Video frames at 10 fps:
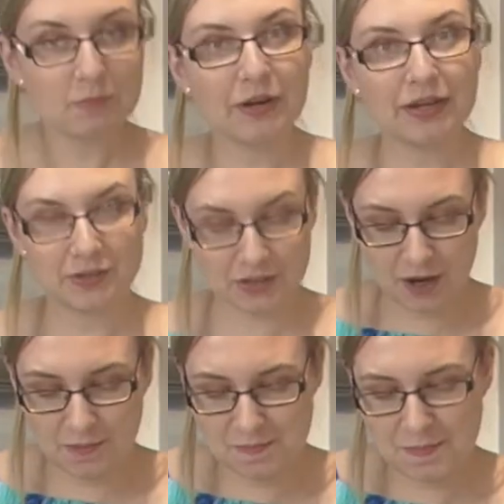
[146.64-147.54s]
Pretty good
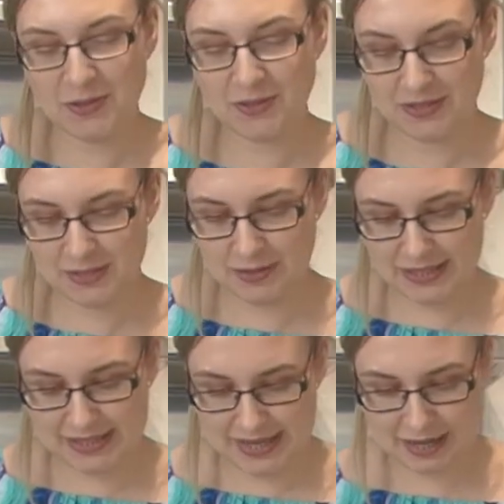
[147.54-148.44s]
job. Most of it's
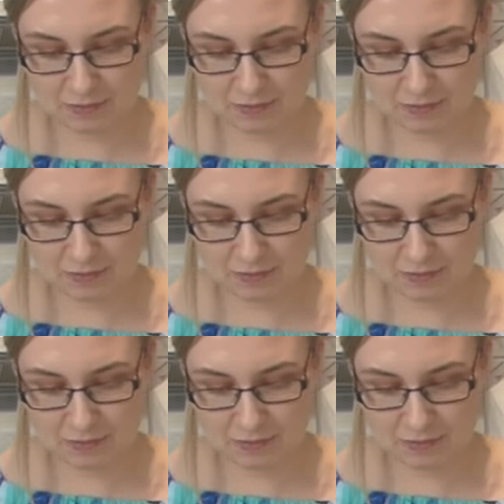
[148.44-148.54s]
mixed in.